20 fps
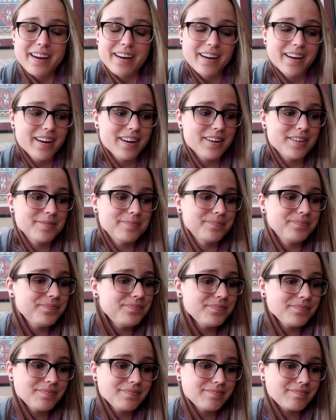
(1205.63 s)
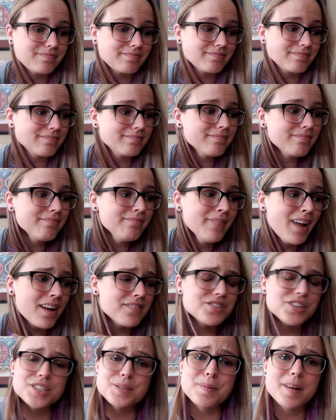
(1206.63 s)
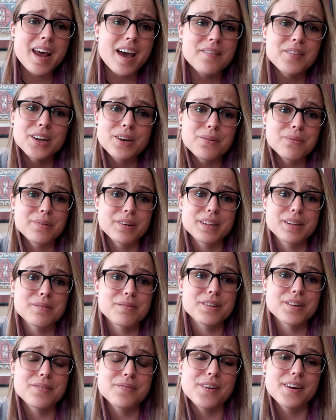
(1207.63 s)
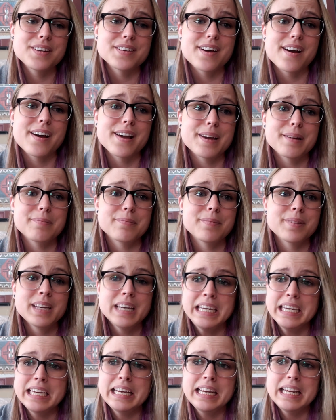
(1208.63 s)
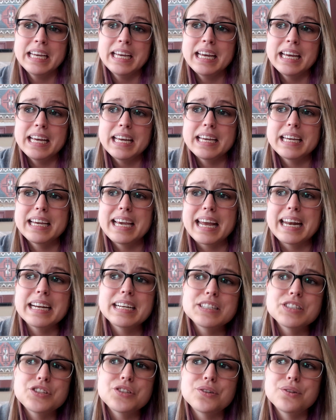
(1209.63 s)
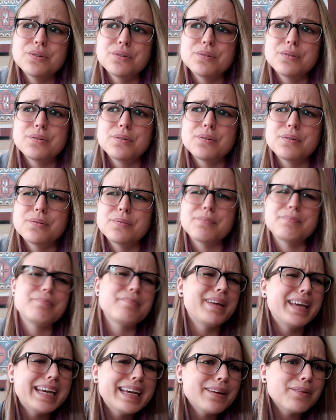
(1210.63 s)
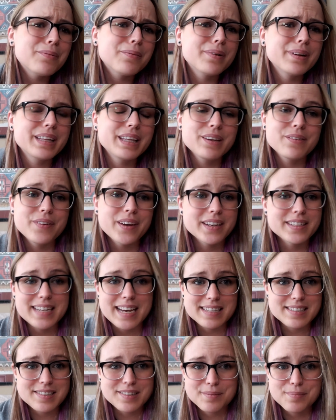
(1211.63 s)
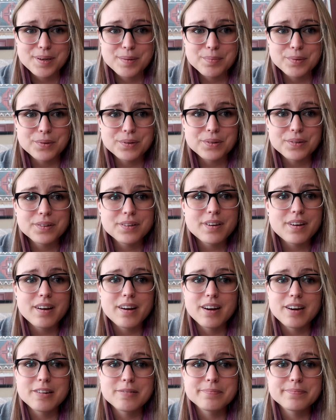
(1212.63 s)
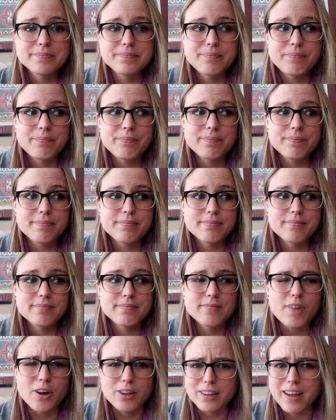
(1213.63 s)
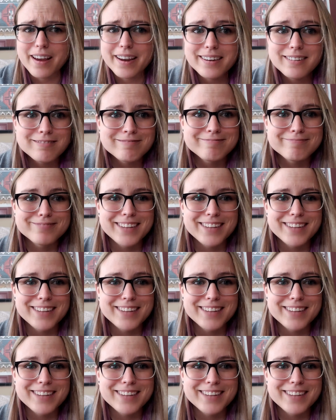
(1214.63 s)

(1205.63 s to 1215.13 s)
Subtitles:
I've just been having a really fun time getting to meet really fantastic people online.